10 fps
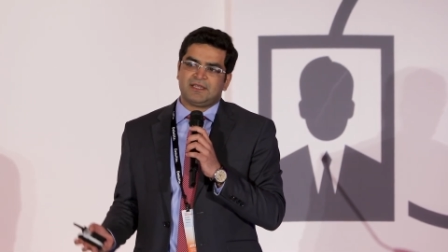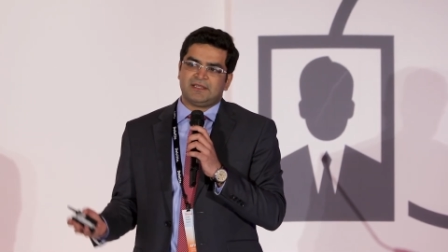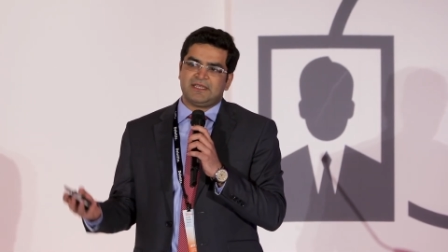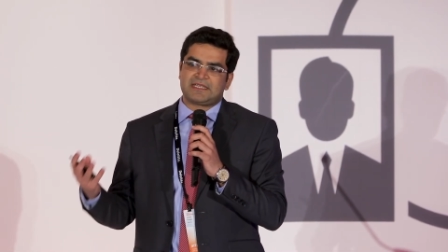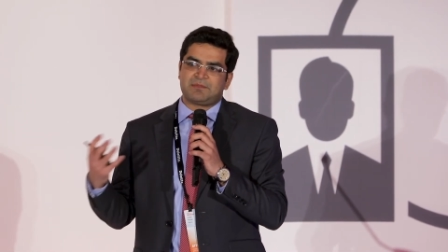
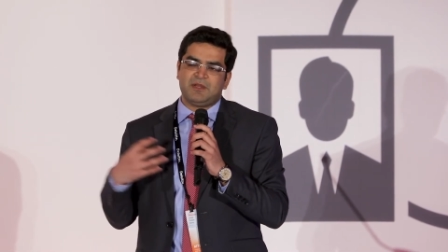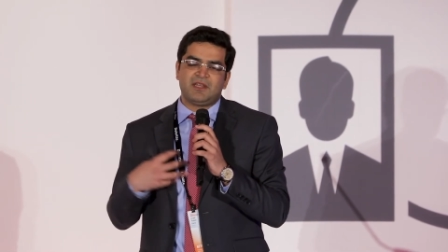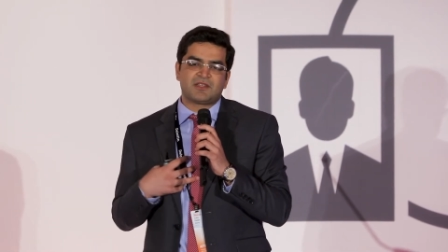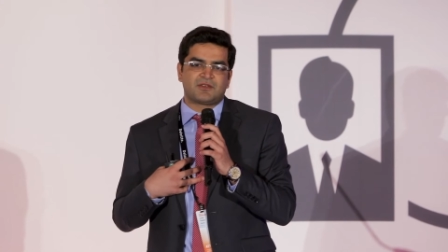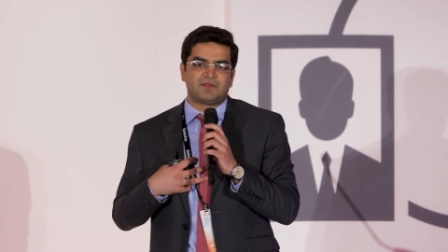the
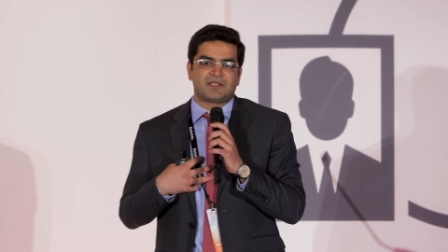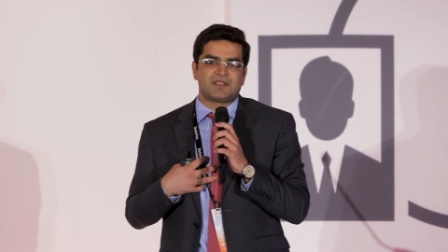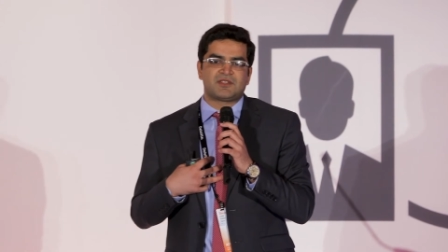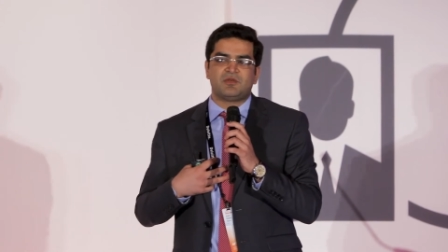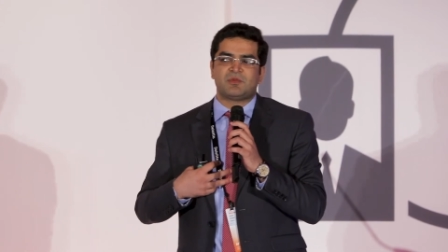experience of the
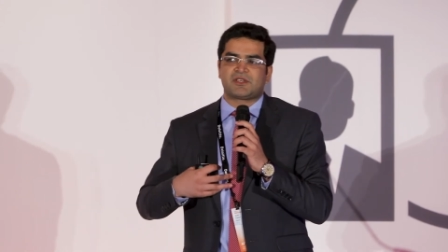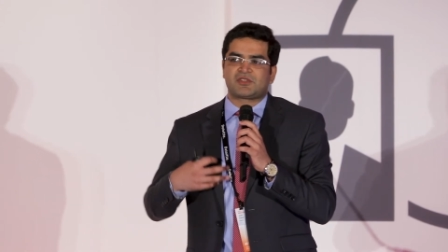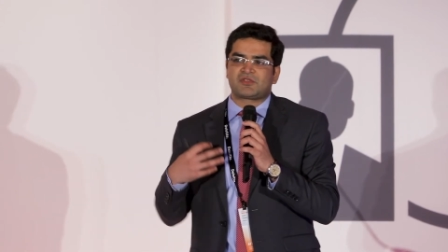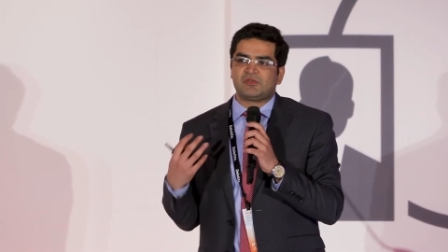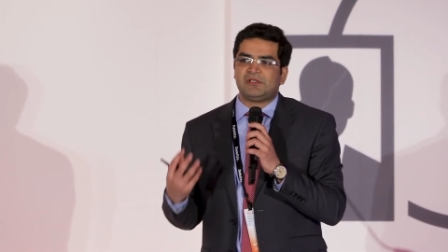consumer
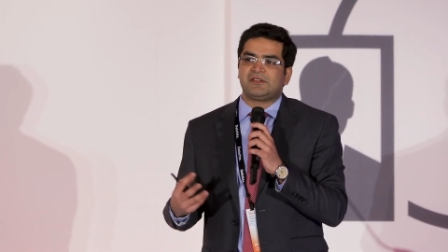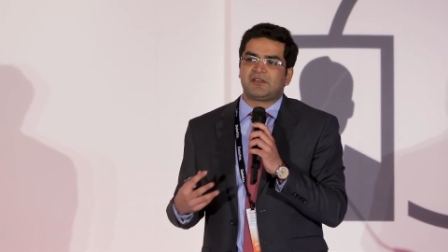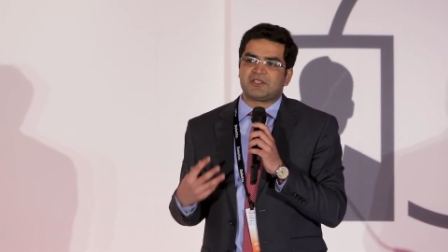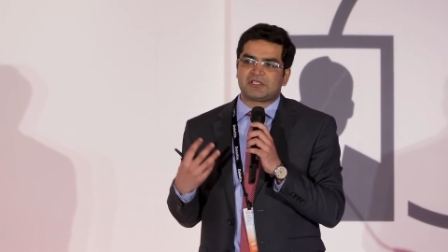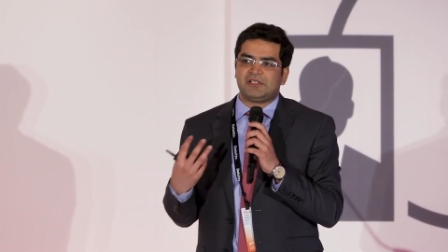is truly
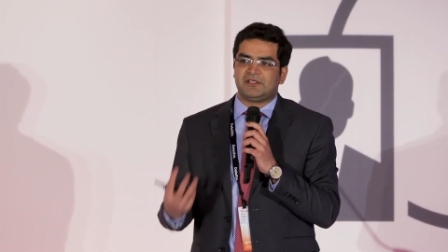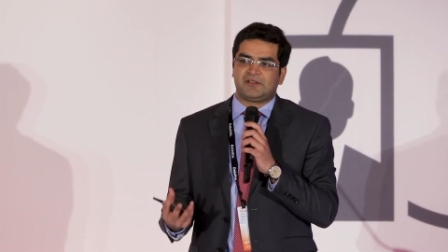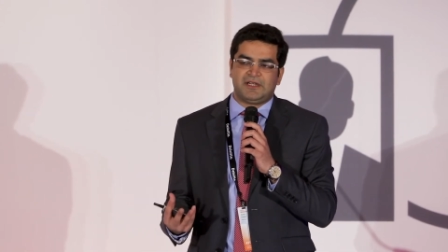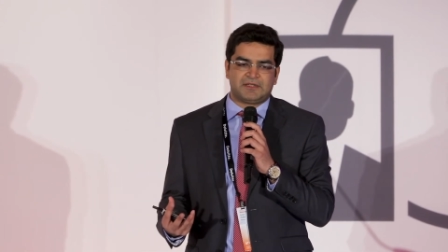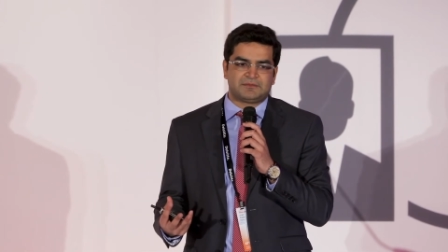digital and
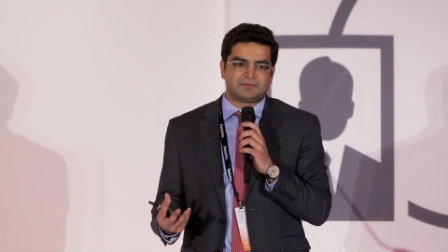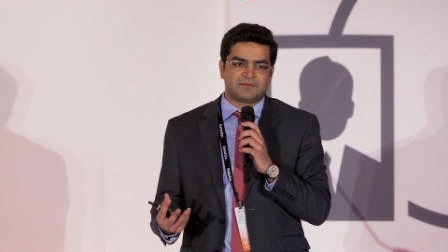great.